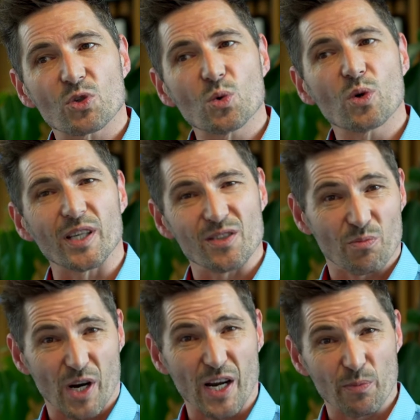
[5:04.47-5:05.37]
talking's in
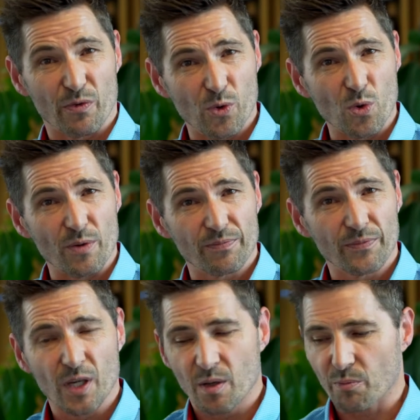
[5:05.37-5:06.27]
brain number 4.
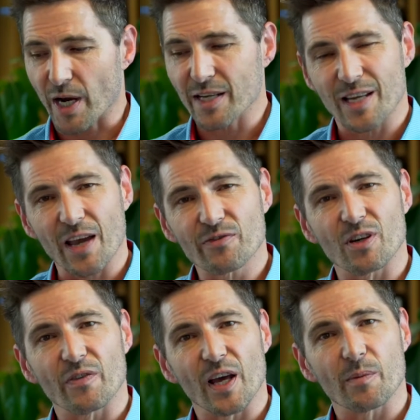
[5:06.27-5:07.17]
Brains have to
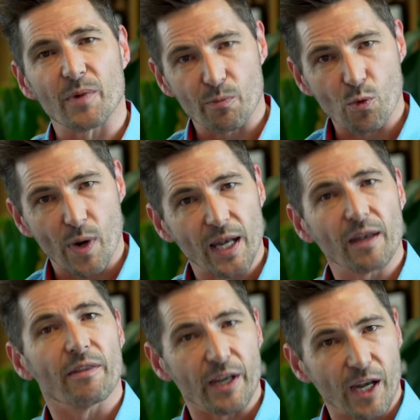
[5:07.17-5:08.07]
develop number 1,
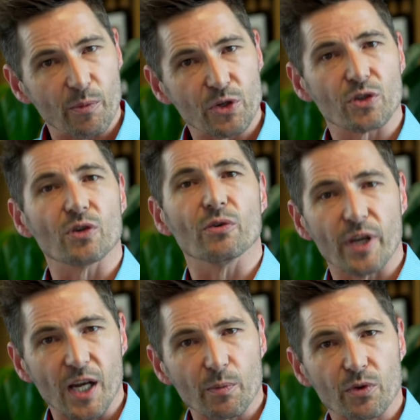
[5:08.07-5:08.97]
then number 2, then
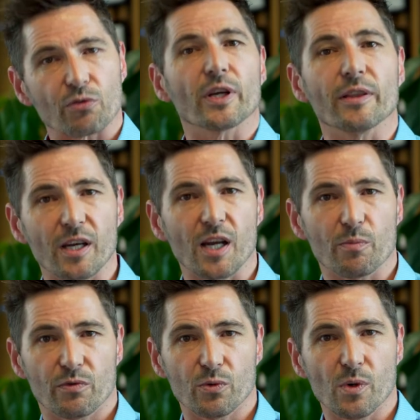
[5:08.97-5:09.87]
number 3, then number
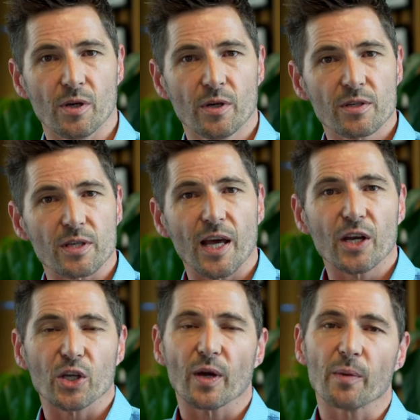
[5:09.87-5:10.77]
4. So none of
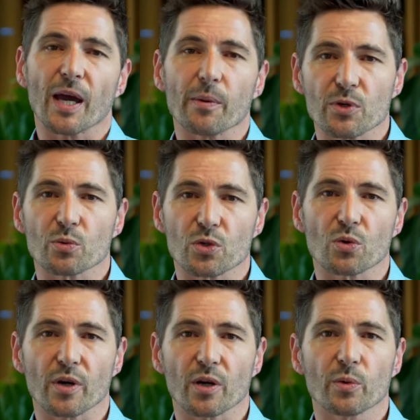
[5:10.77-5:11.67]
you had babies who were
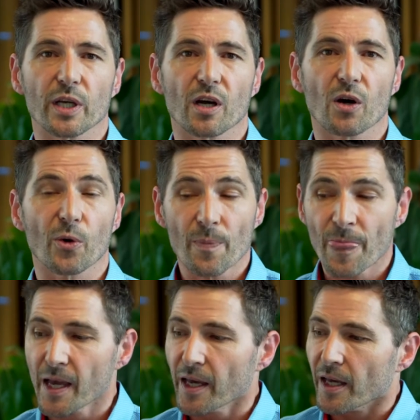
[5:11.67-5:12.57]
talking at a week old.
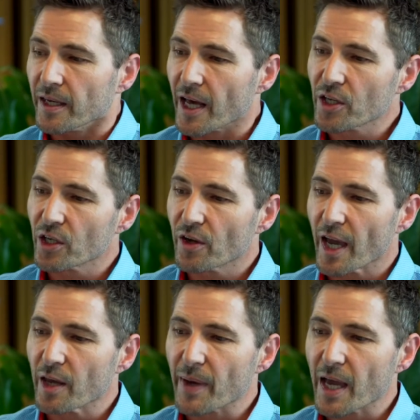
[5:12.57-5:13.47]
None of you
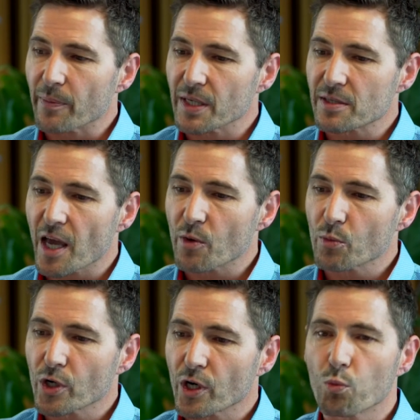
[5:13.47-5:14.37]
had babies that
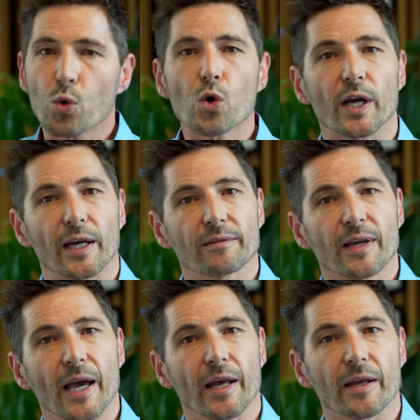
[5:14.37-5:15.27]
were walking
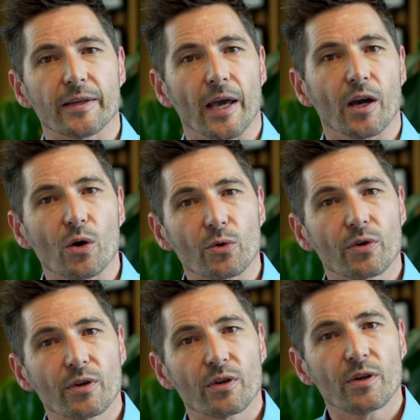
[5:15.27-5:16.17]
at a day old.
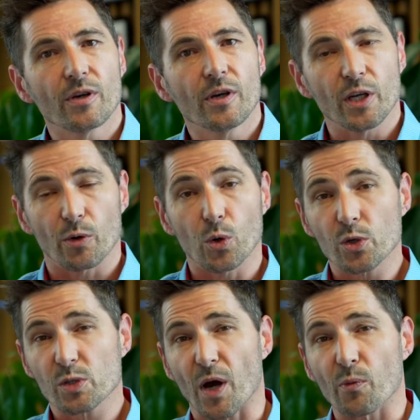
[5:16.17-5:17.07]
You know, a
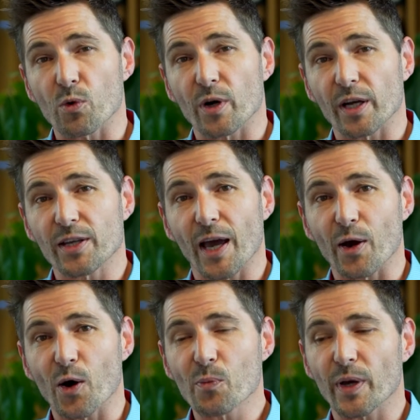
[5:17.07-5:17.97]
horse might walk at a day
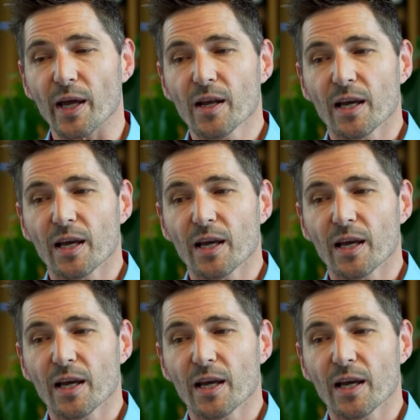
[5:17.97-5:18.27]
old, but